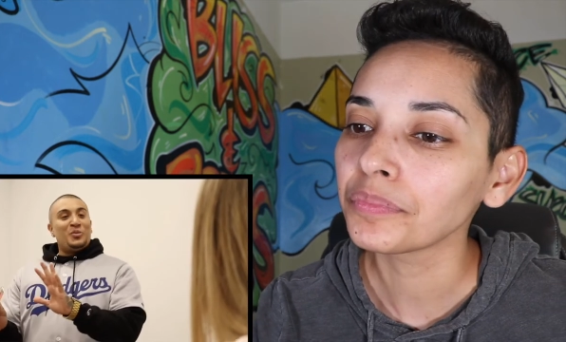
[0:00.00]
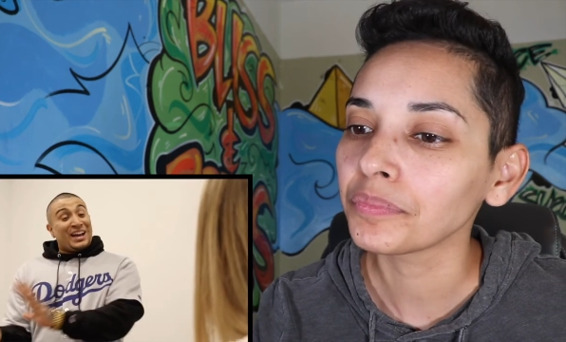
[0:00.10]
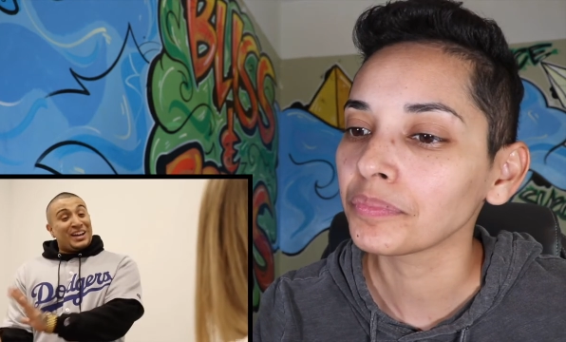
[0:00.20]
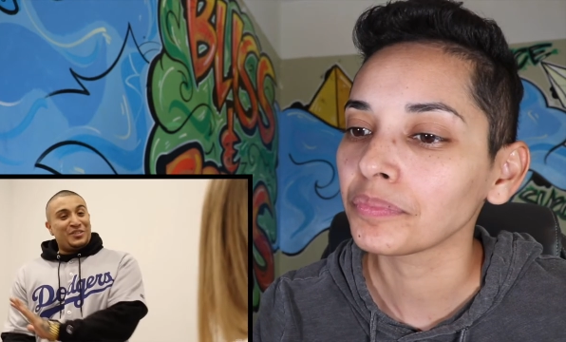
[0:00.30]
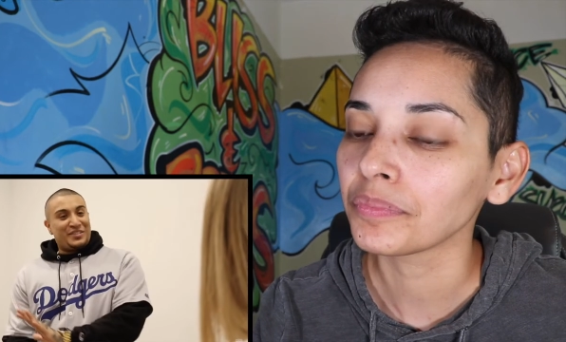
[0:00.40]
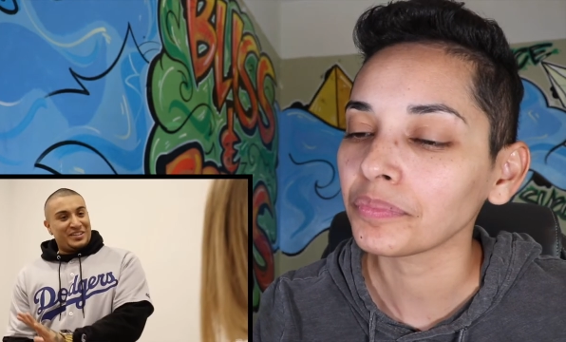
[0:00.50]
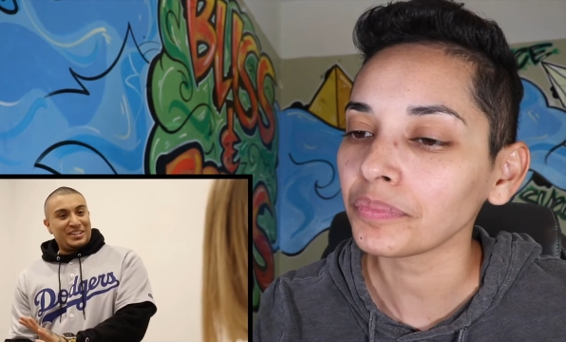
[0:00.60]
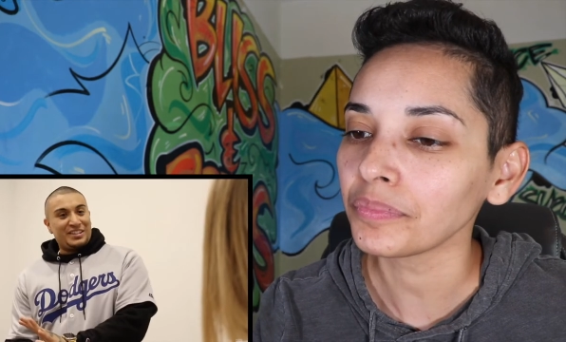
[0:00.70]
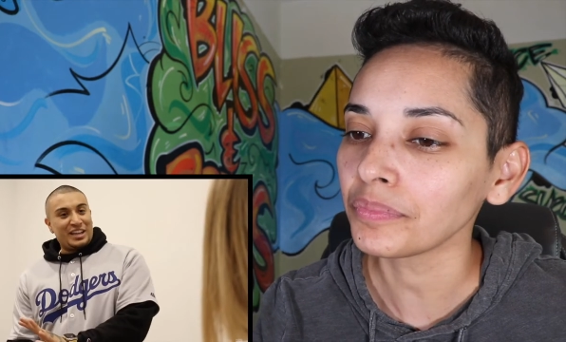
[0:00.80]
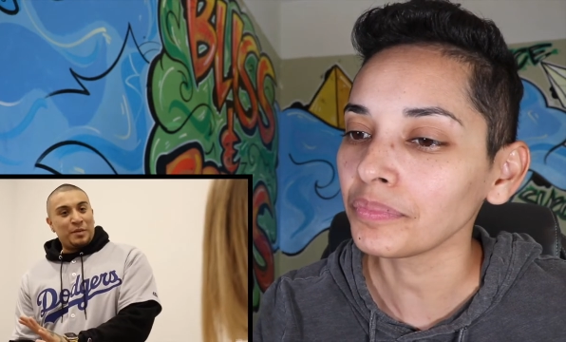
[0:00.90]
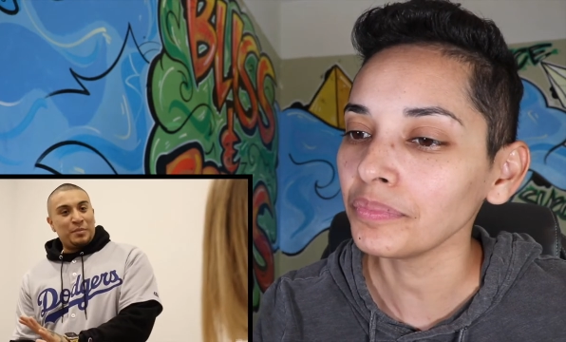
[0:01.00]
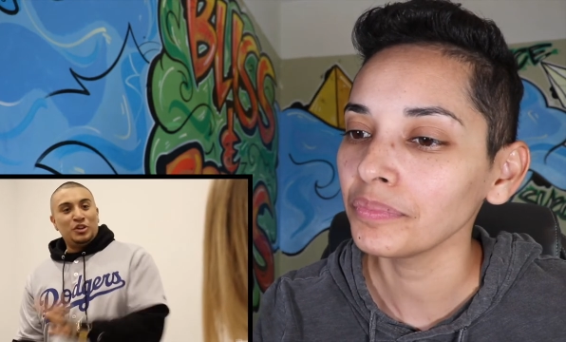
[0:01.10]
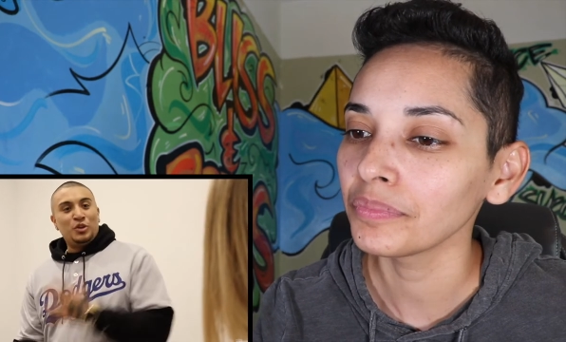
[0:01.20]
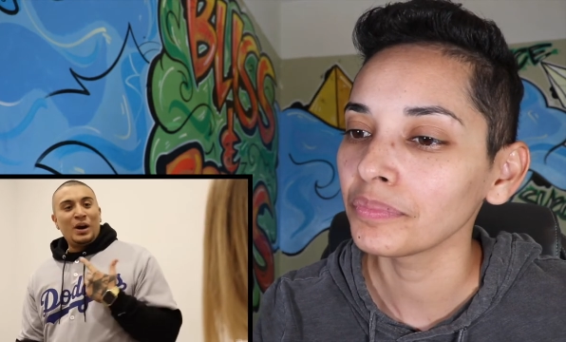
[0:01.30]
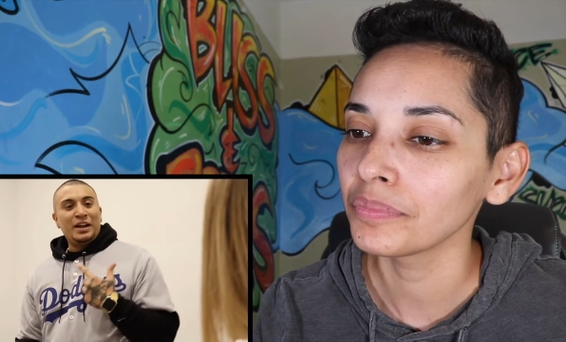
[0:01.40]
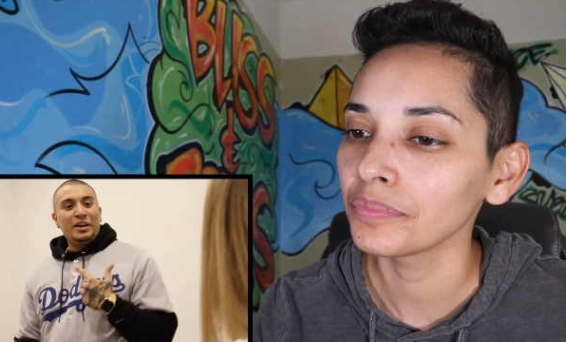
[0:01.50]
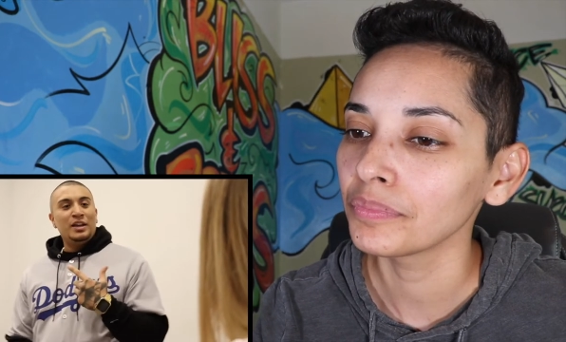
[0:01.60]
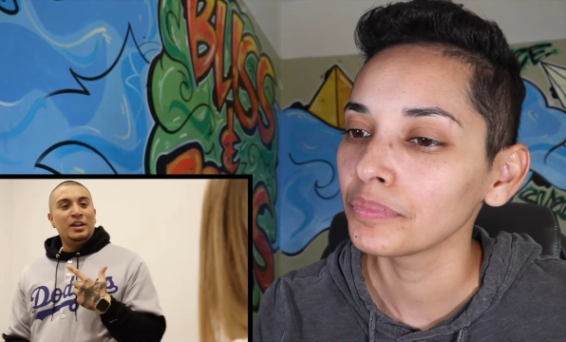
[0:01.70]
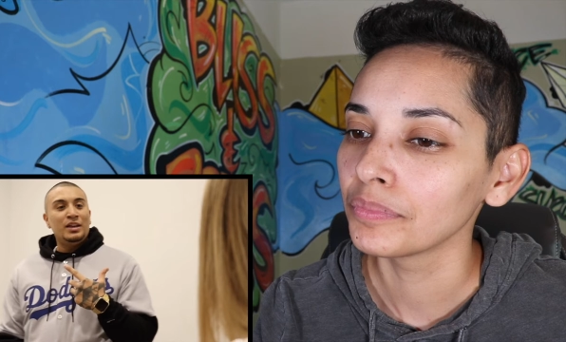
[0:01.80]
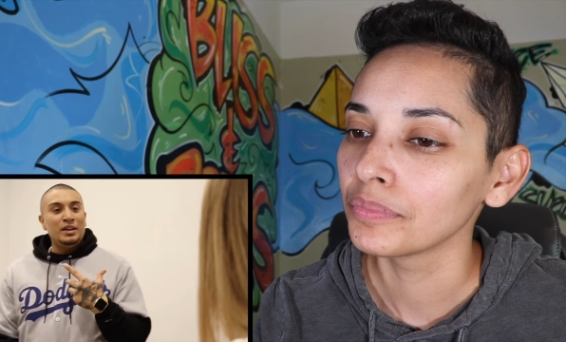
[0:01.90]
Speaker 1: We're not gonna finish this game. You know why?
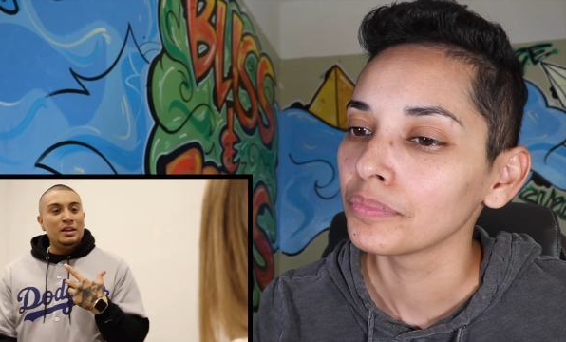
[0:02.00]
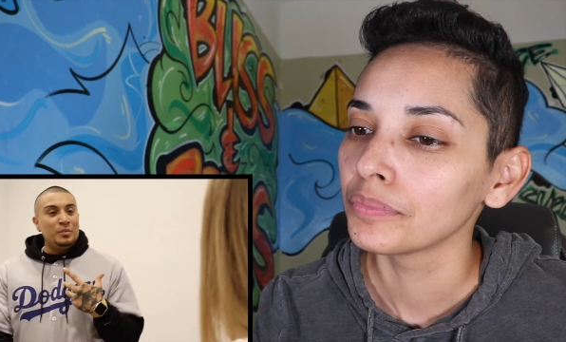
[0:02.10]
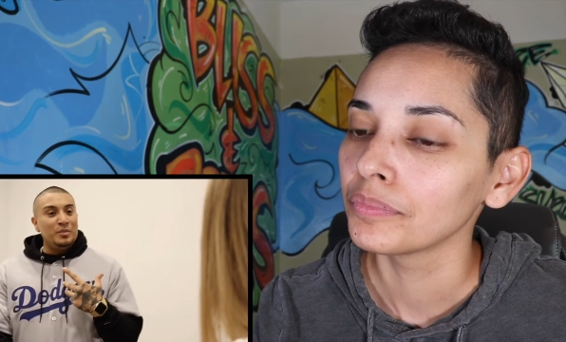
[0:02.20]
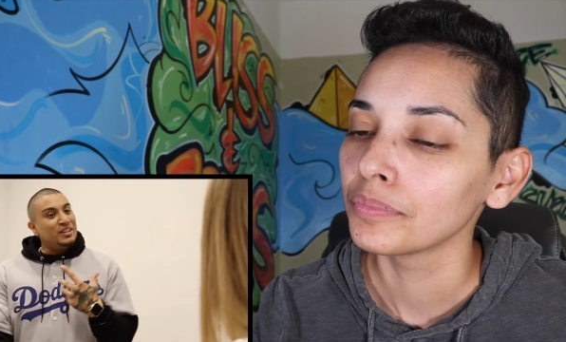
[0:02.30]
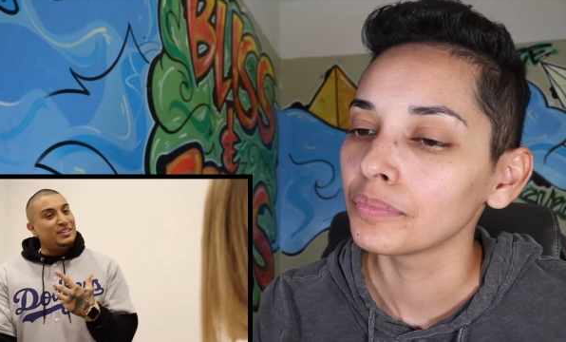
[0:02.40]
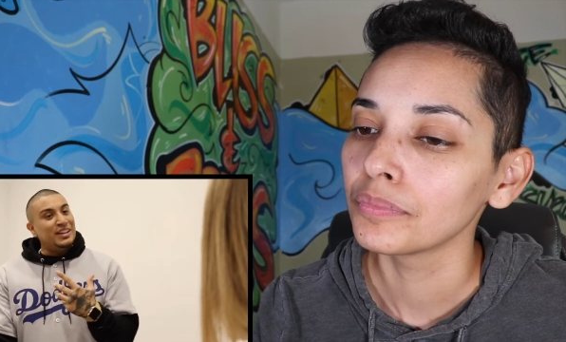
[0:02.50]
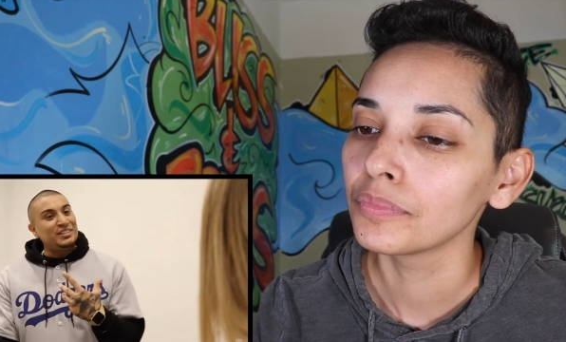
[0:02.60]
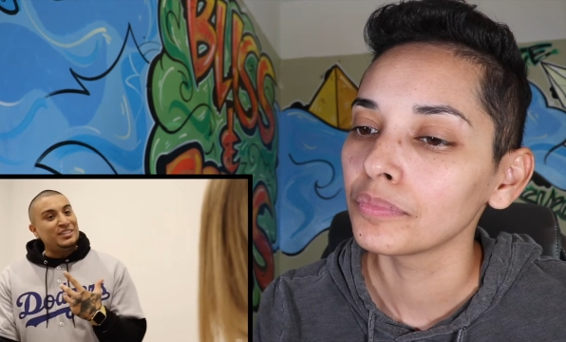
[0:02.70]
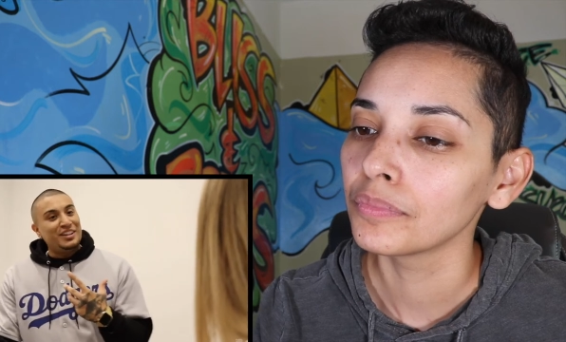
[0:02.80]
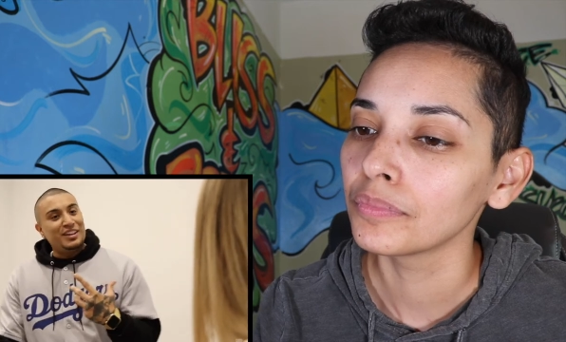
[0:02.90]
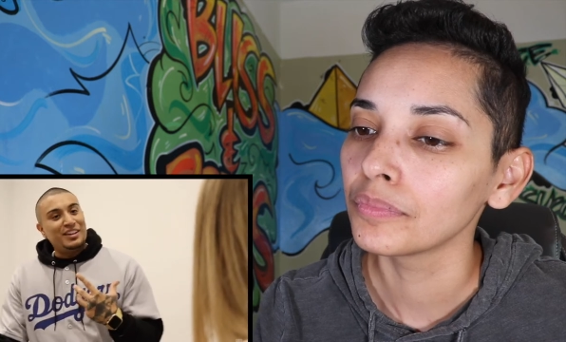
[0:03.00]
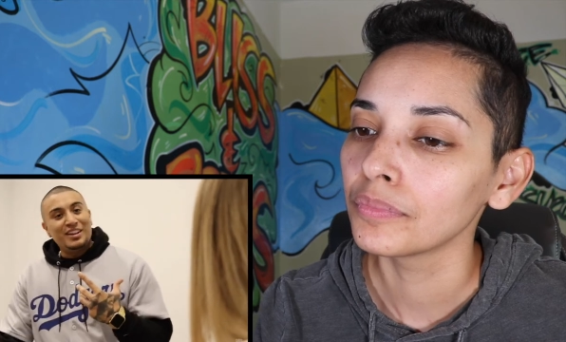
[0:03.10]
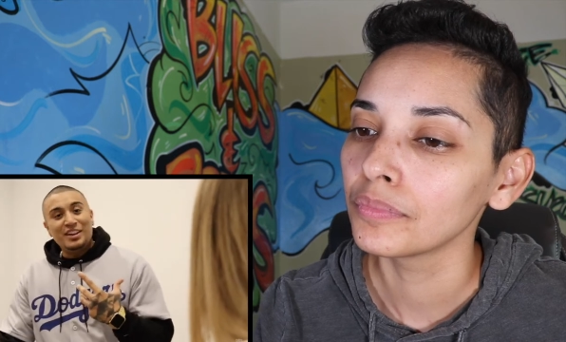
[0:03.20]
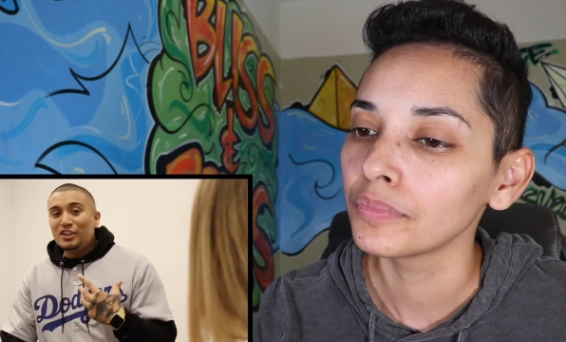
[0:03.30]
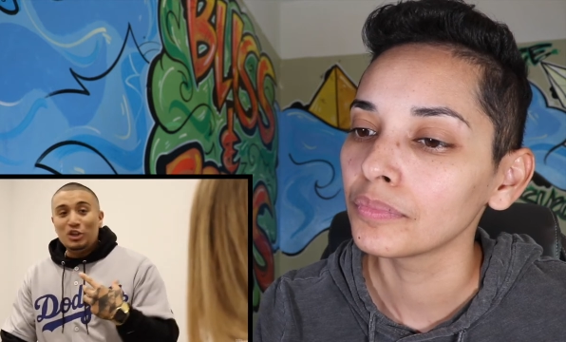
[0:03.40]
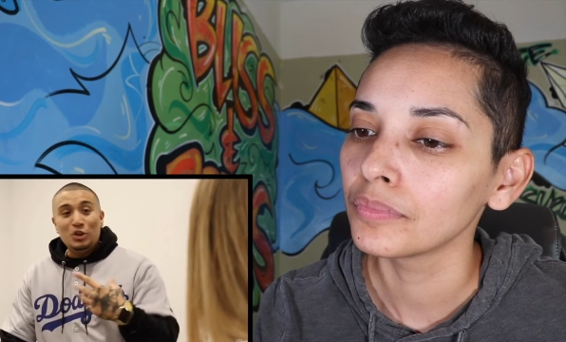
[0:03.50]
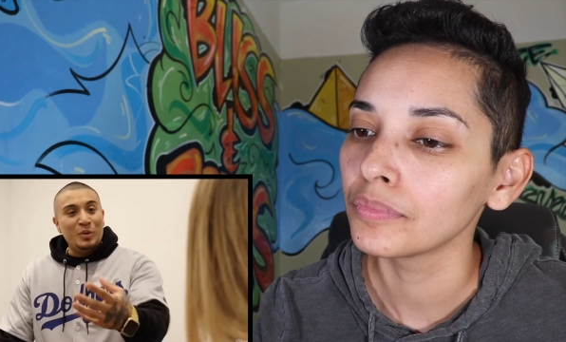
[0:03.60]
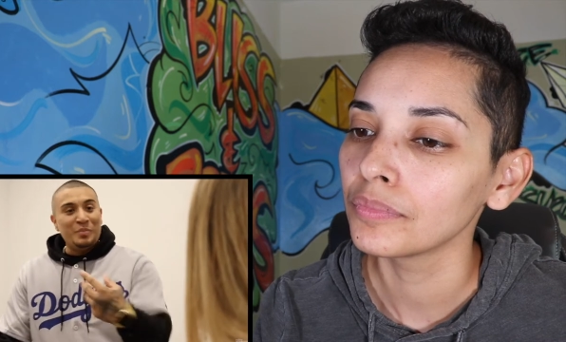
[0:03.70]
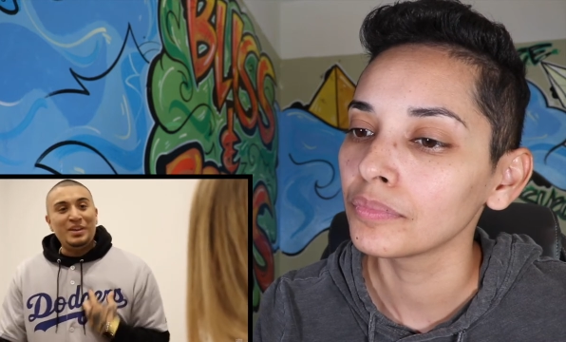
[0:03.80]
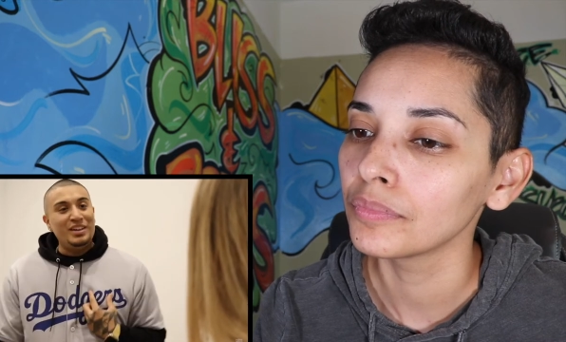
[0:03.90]
Because that's
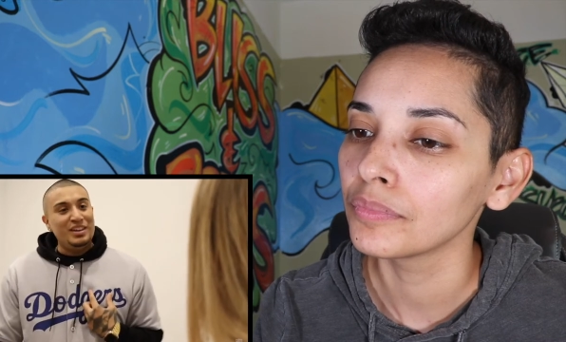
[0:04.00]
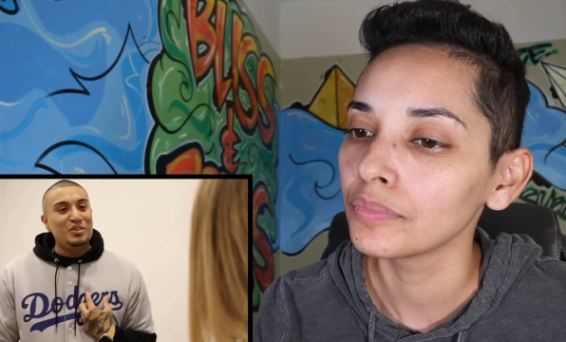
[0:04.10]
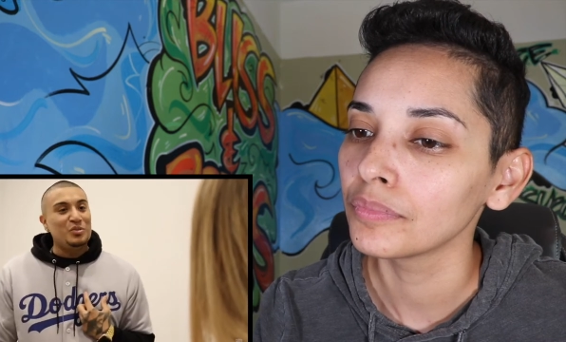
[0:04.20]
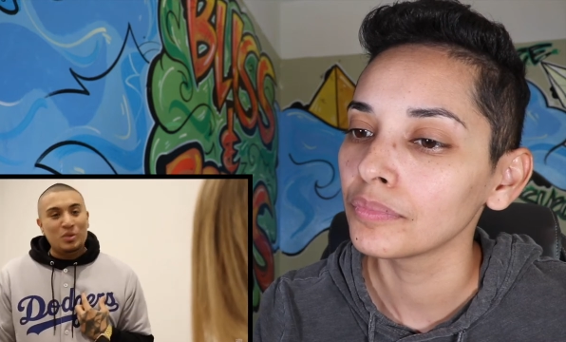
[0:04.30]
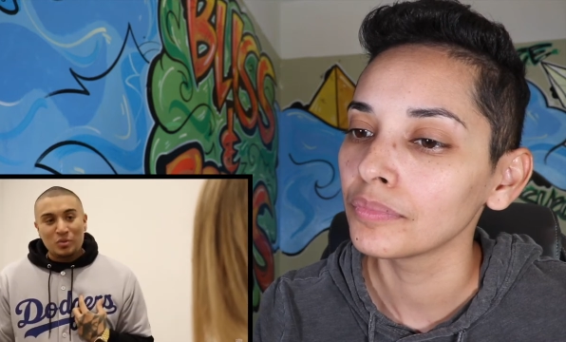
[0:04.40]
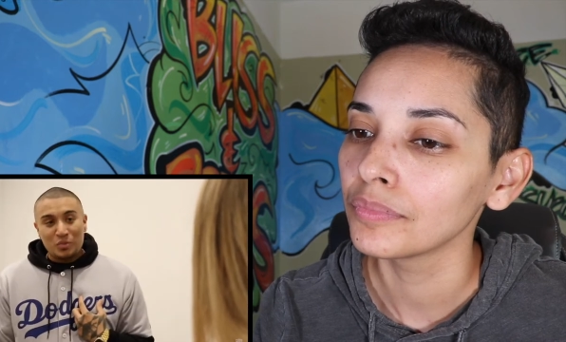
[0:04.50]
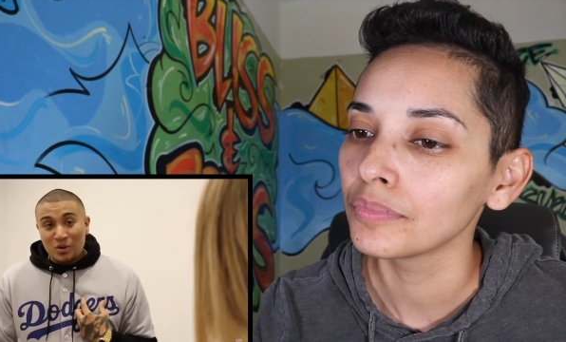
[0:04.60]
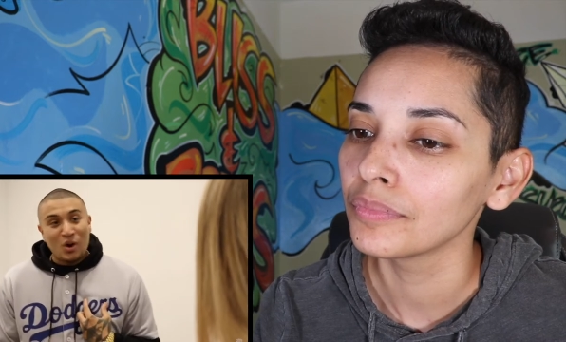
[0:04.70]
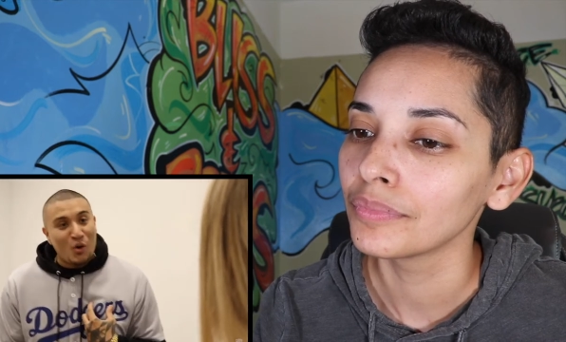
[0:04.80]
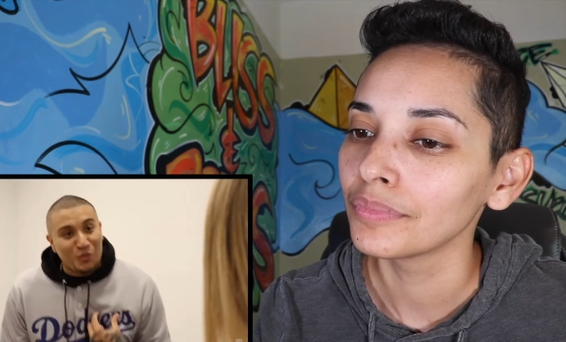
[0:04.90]
you and me. We're